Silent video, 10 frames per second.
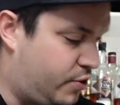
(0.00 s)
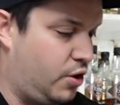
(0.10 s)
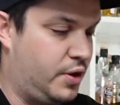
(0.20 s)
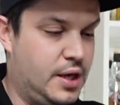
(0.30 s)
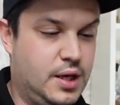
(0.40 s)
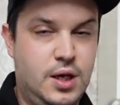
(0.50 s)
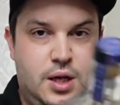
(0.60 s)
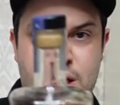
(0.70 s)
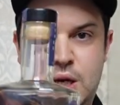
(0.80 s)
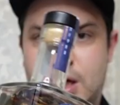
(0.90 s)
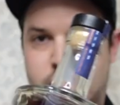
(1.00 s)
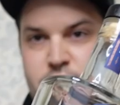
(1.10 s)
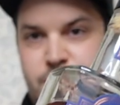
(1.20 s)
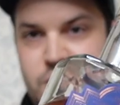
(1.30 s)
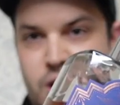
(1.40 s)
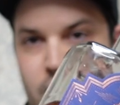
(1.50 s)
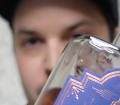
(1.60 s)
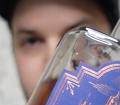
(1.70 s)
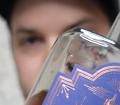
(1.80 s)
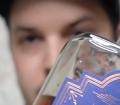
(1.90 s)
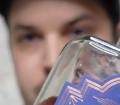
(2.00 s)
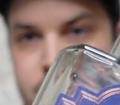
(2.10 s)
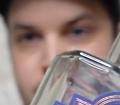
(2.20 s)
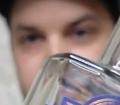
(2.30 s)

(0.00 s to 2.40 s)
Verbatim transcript: got the Summerton Club, and this is